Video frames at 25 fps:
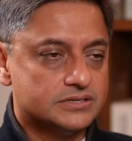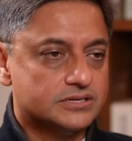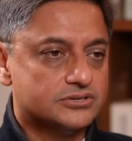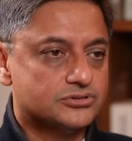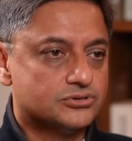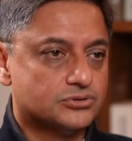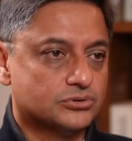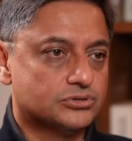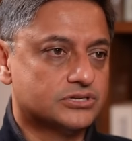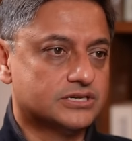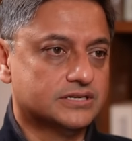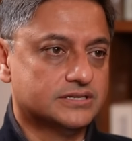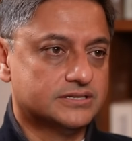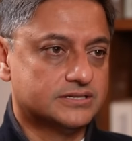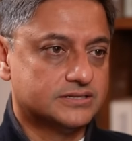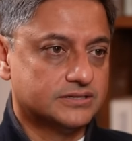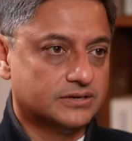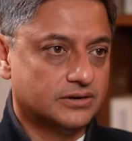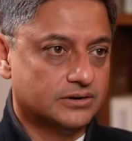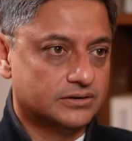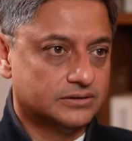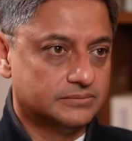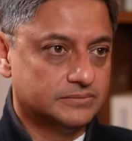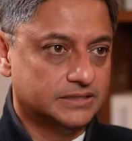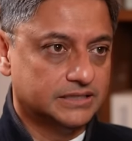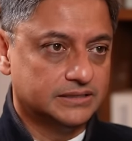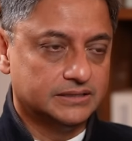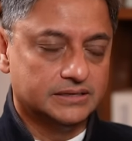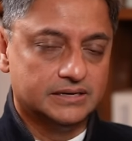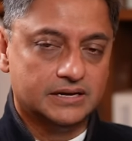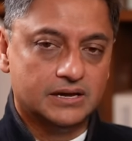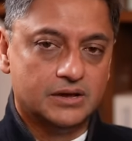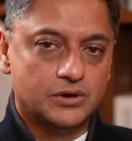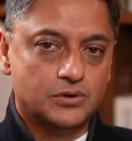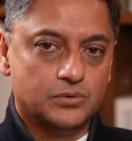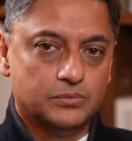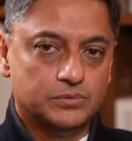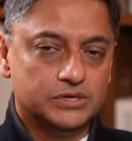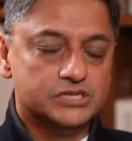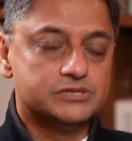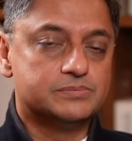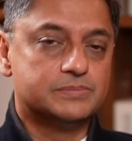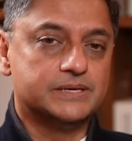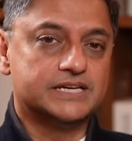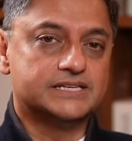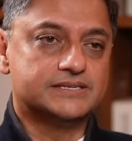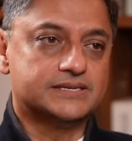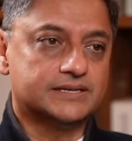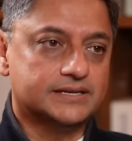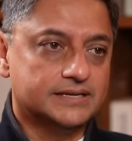a socialist economy, which
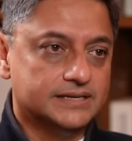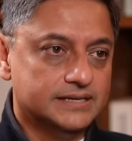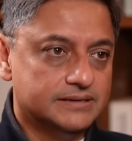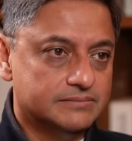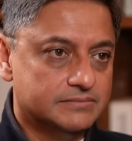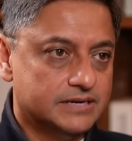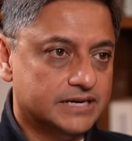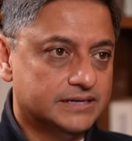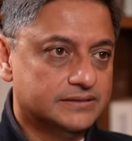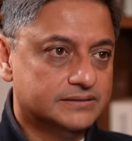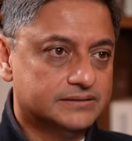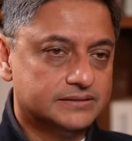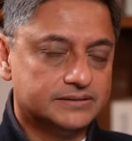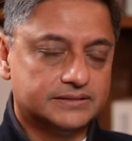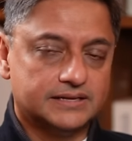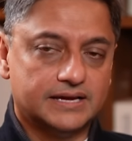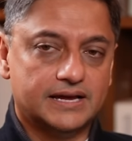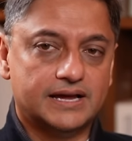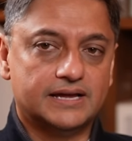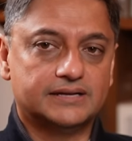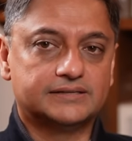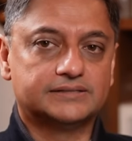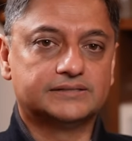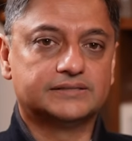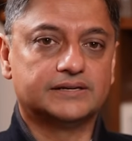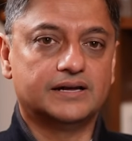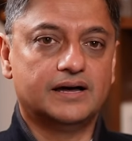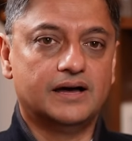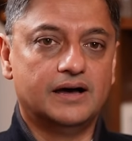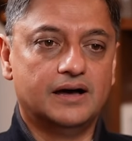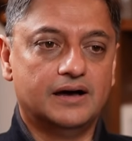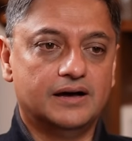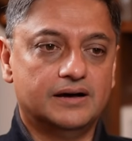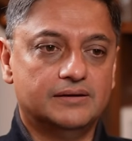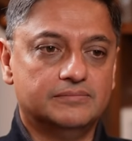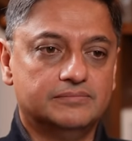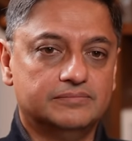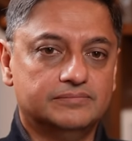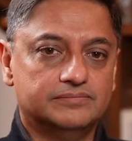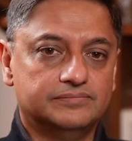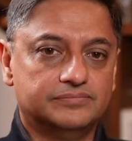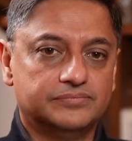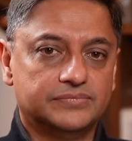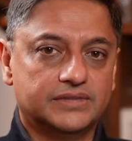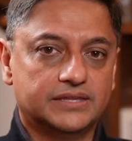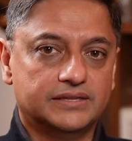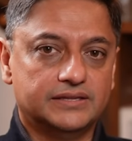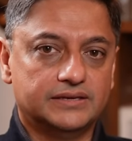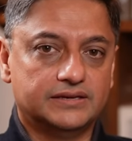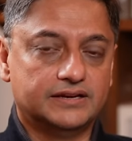basically meant that um,
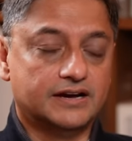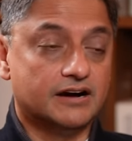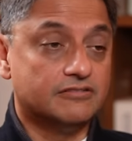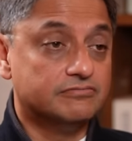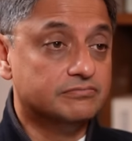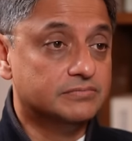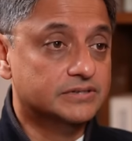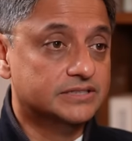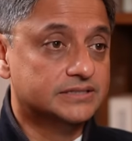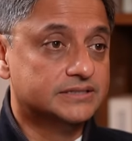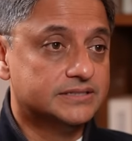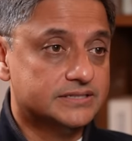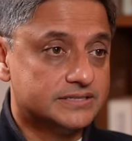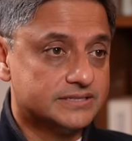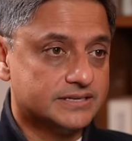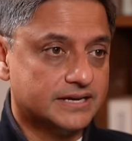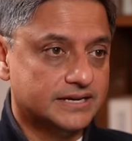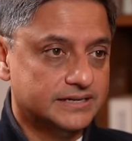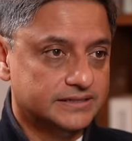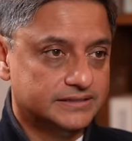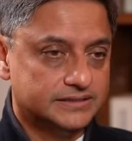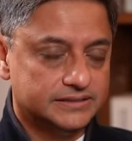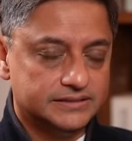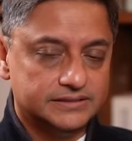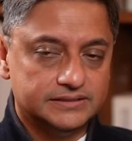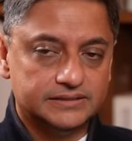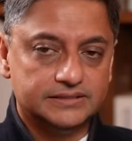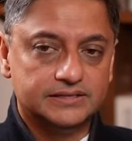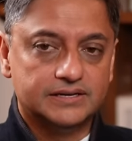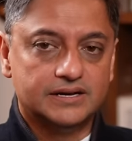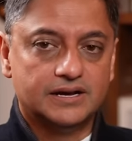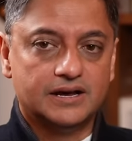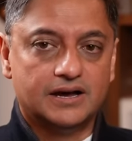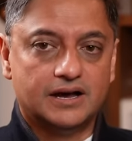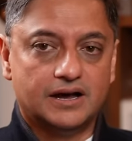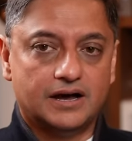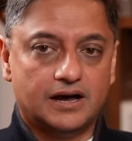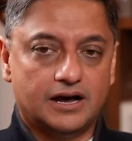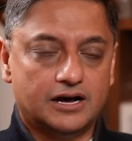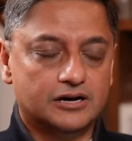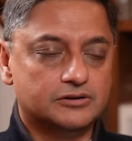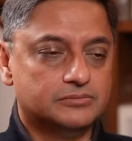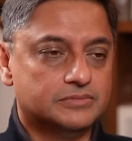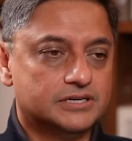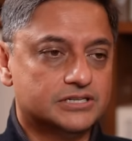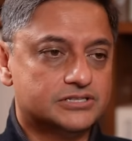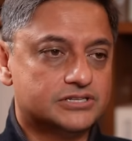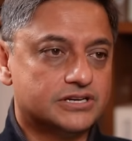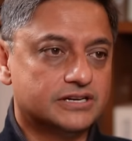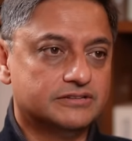the government decided how
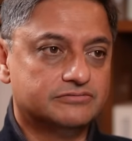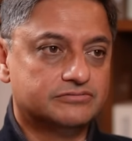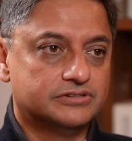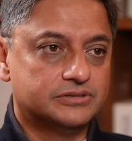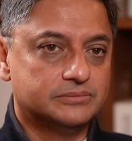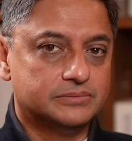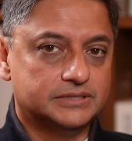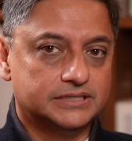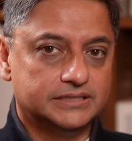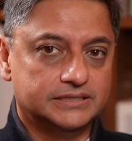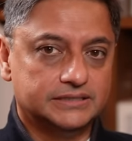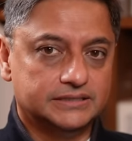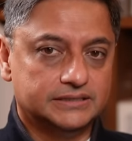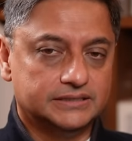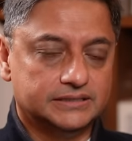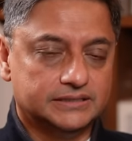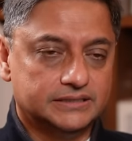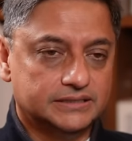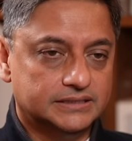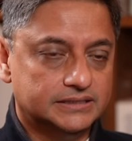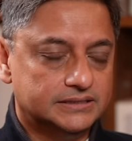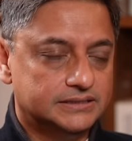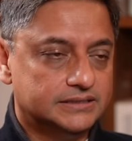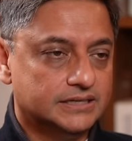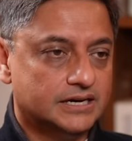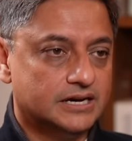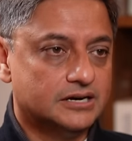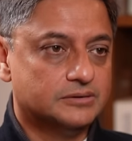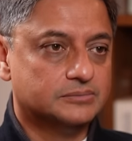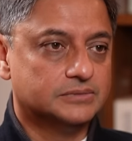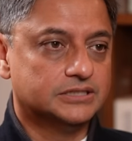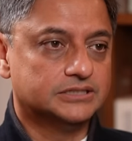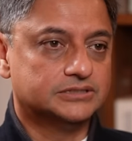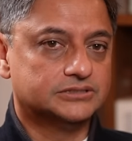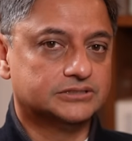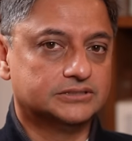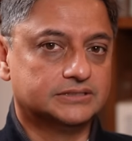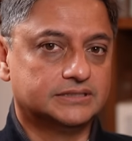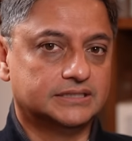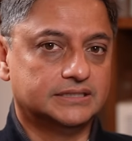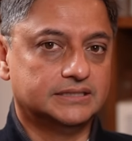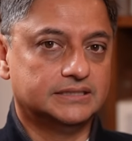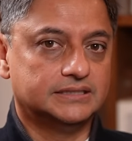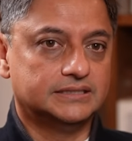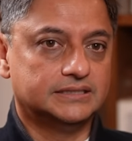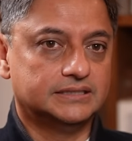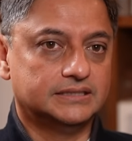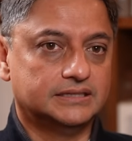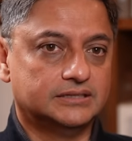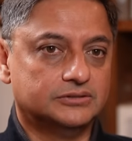much everybody earned, how much
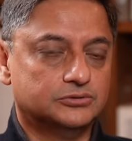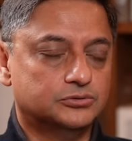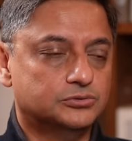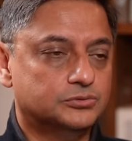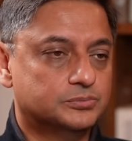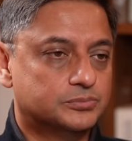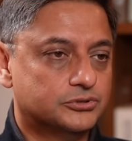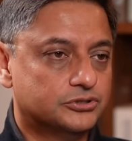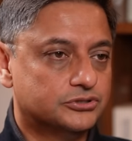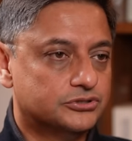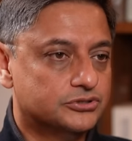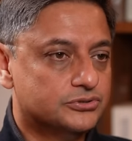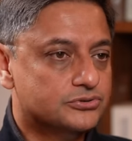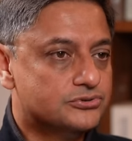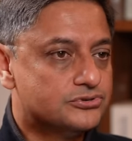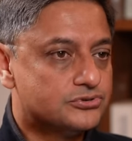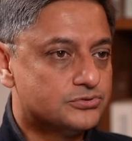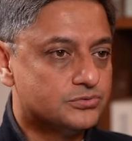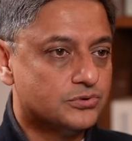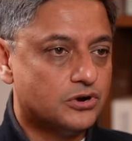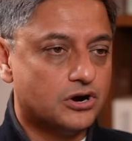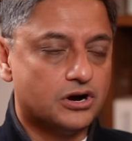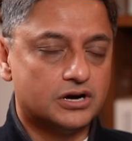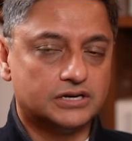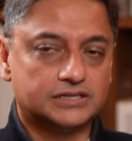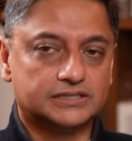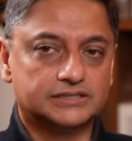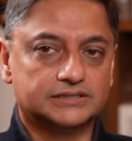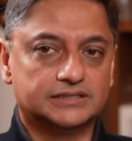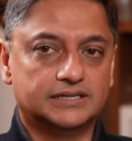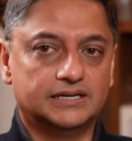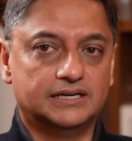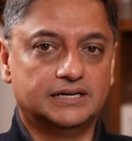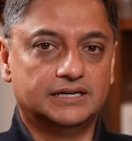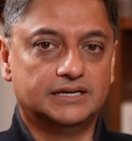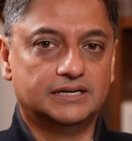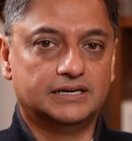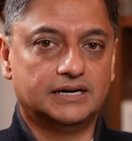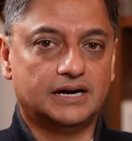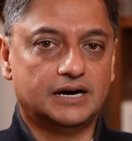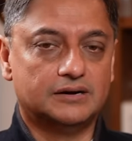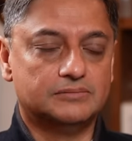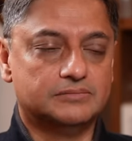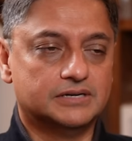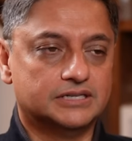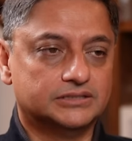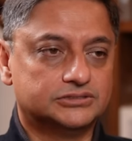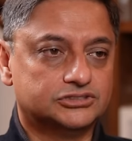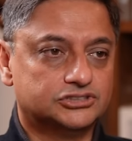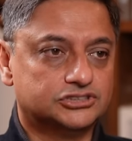they, uh, who produced what, uh, how
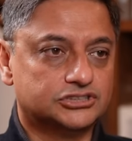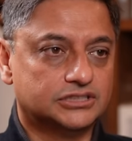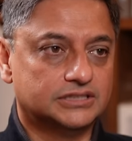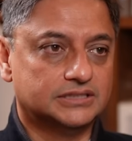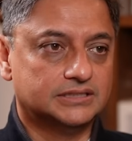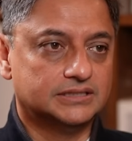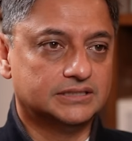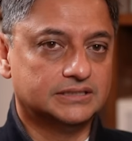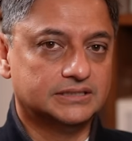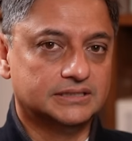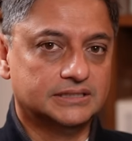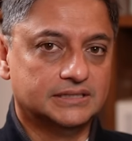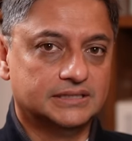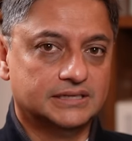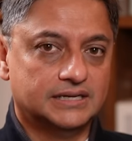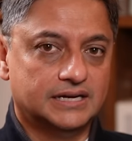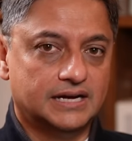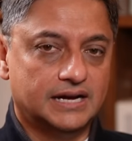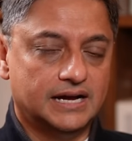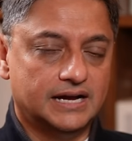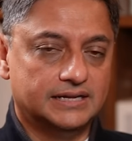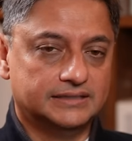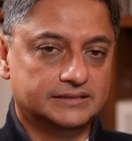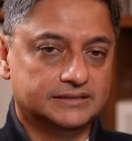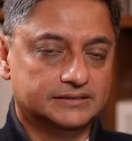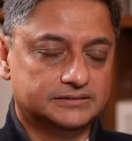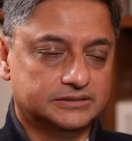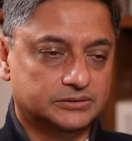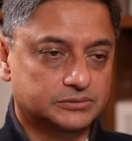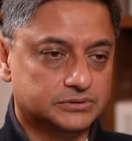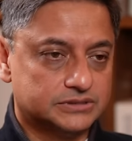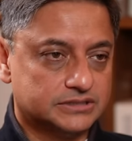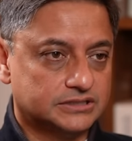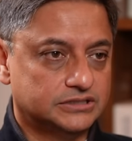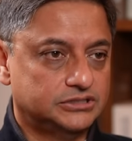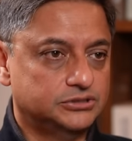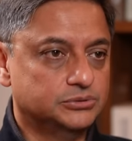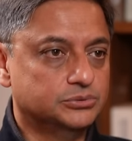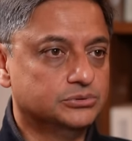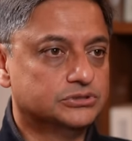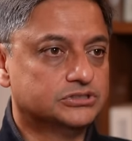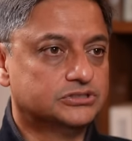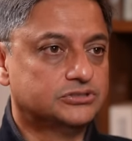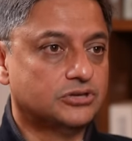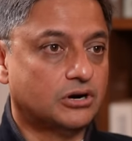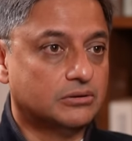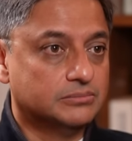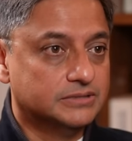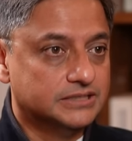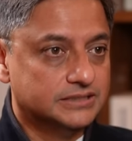much uh, and the, there was a huge
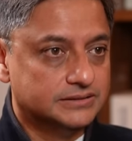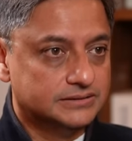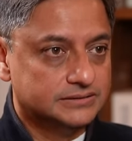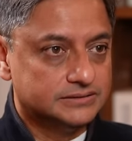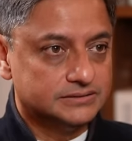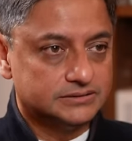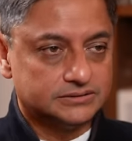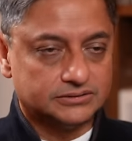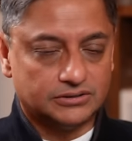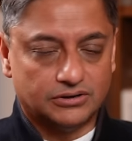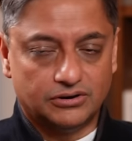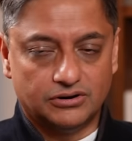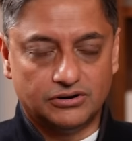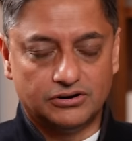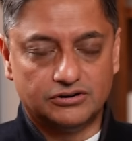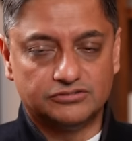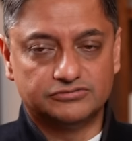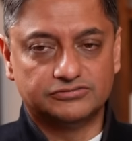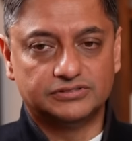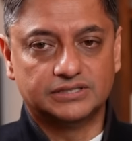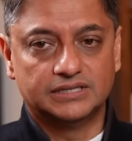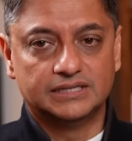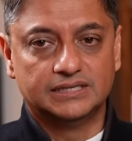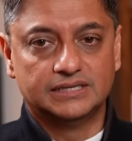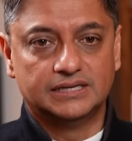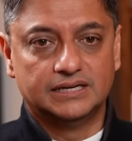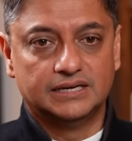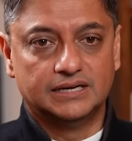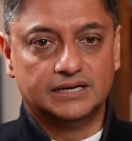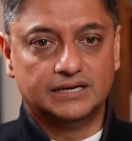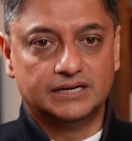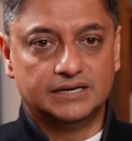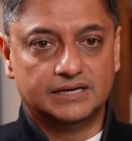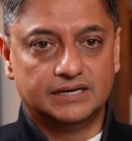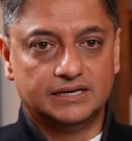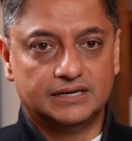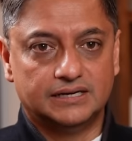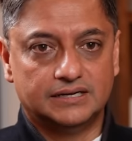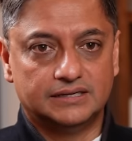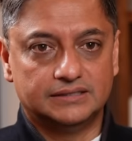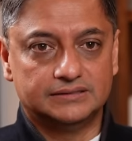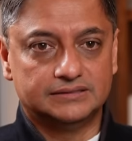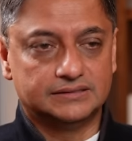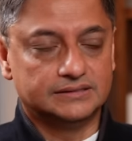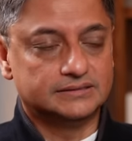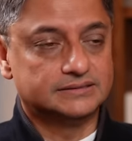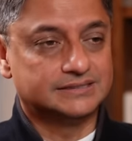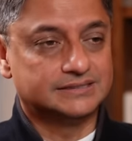dominance of uh, the